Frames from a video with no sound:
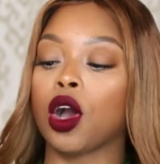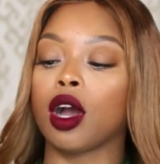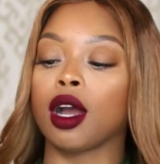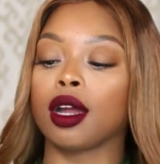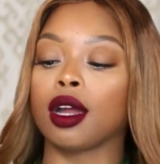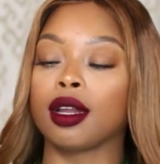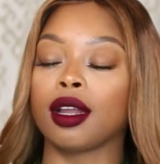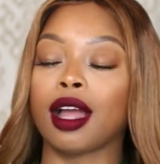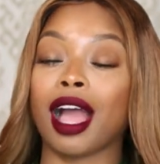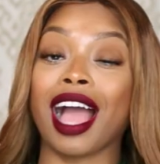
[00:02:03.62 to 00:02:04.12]

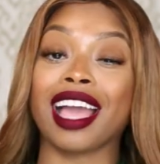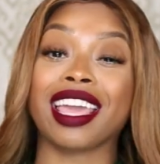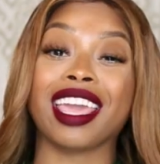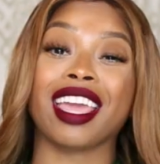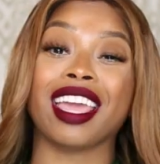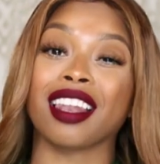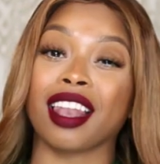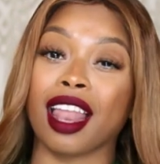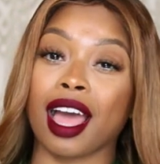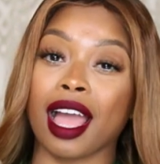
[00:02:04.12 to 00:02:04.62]
are, I
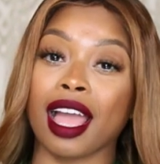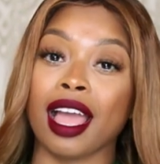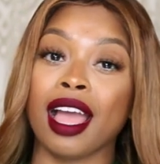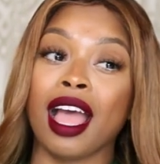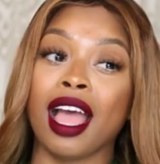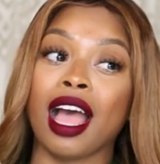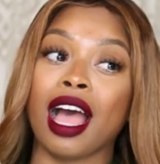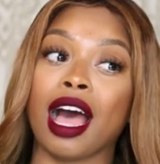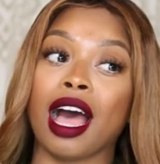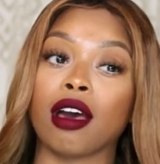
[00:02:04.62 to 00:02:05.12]
can't lie,
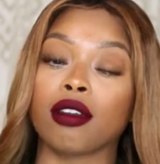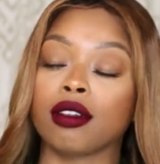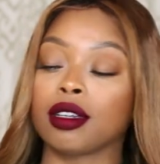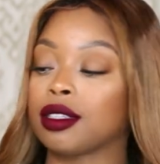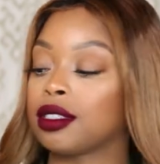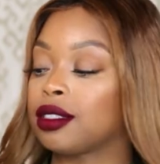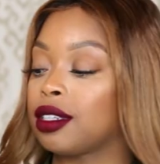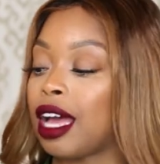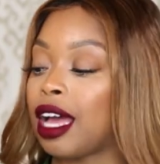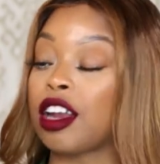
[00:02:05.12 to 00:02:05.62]
out of
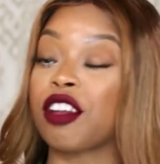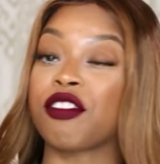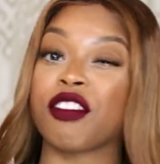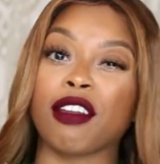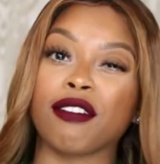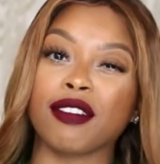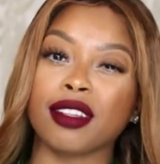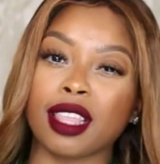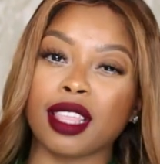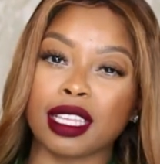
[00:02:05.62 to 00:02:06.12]
Out of
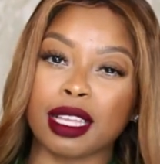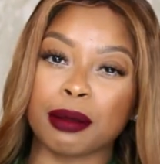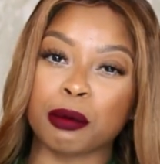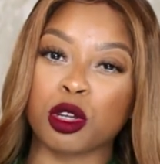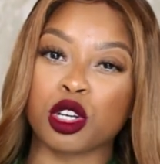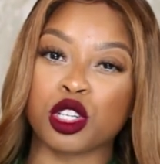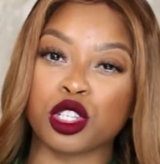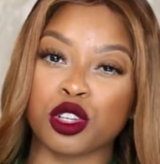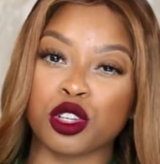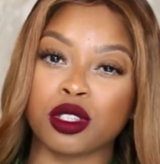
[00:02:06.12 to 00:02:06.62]
everything I'm
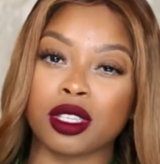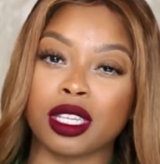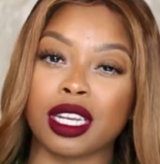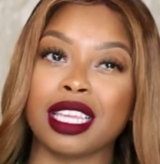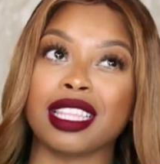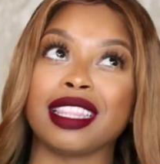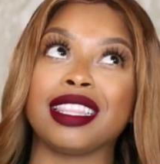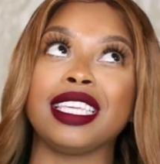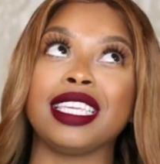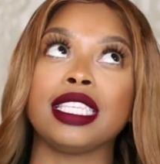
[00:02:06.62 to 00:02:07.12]
going to show you
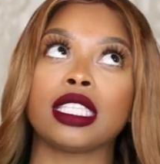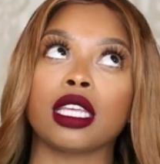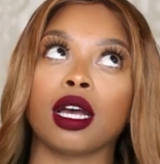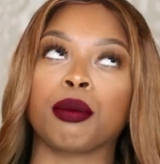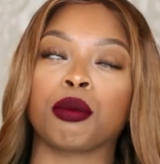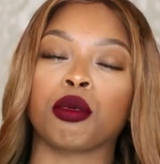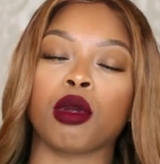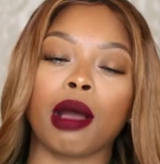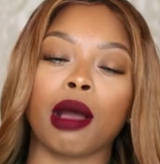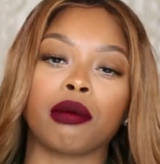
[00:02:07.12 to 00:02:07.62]
today, these
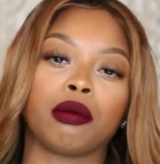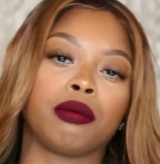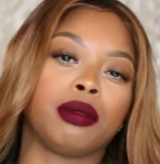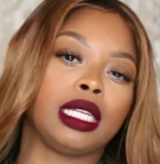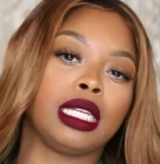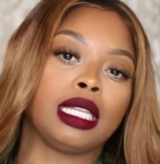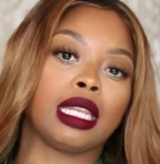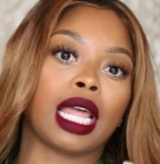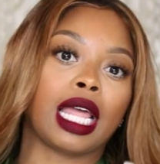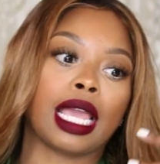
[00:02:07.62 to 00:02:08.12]
are
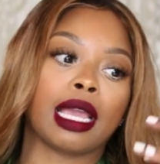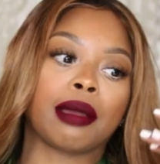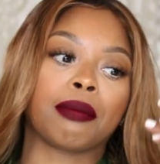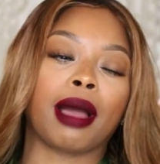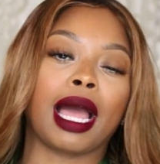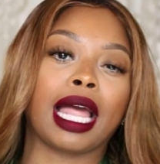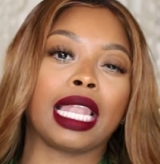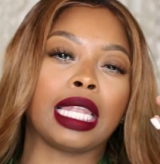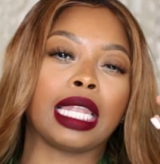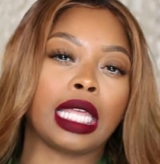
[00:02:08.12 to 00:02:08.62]
probably like
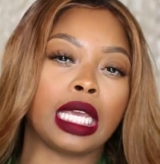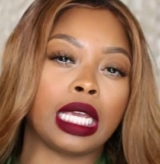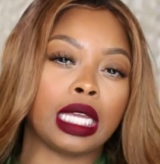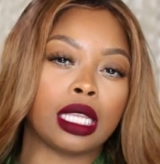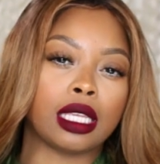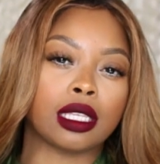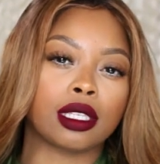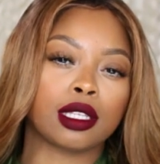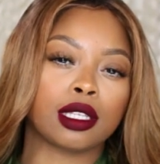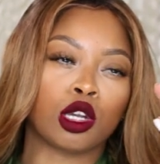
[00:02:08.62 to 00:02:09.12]
my
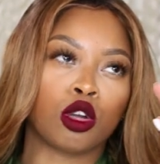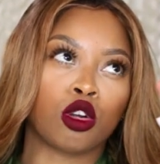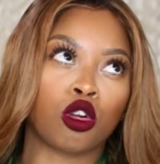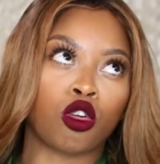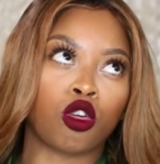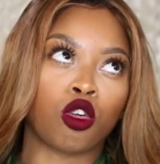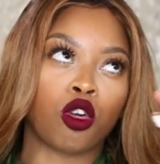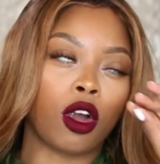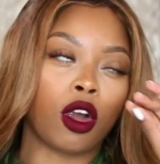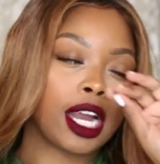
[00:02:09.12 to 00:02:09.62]
latest
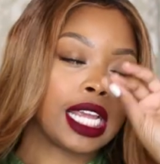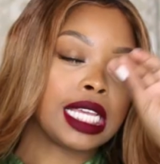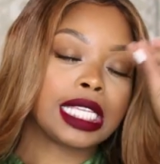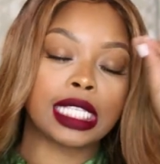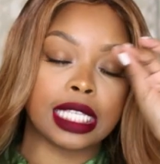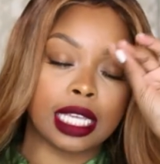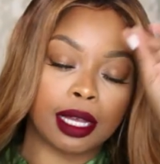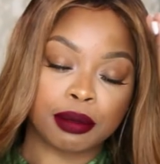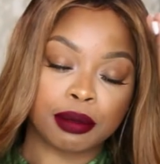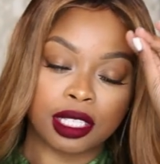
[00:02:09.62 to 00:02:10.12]

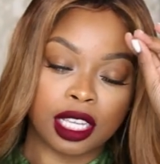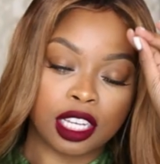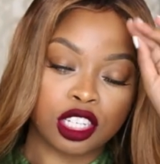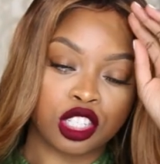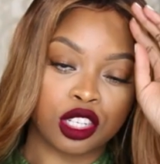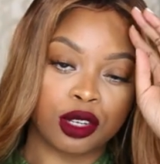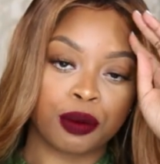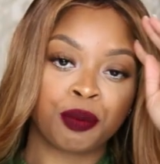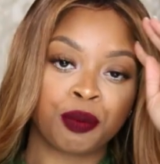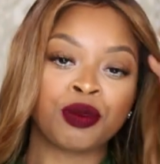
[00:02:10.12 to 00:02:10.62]
crazy
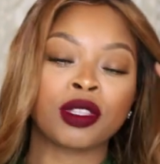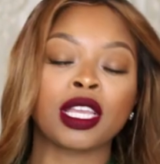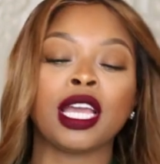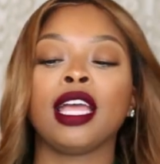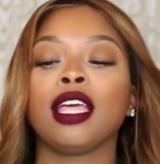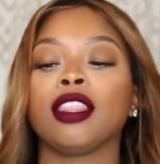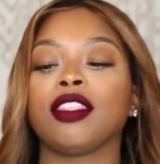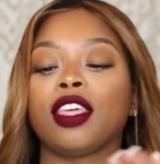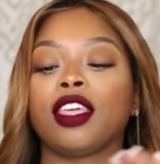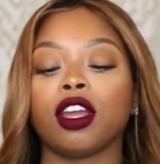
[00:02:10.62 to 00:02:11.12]
obsession.
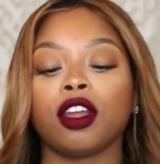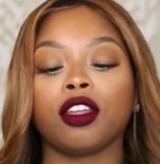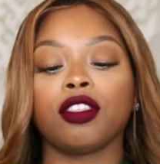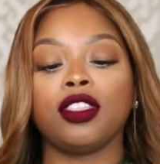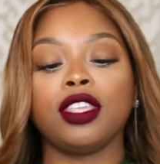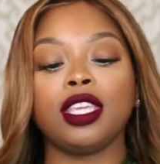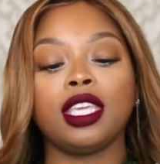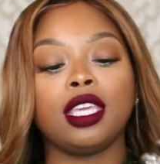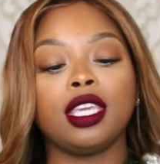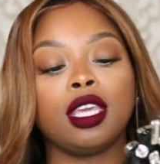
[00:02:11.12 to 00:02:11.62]
They are
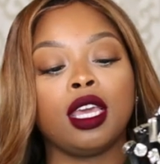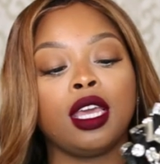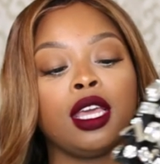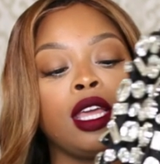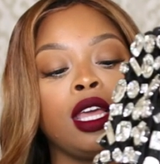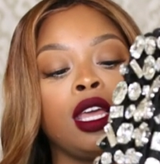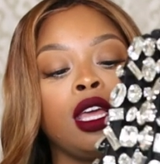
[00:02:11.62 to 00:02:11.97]
the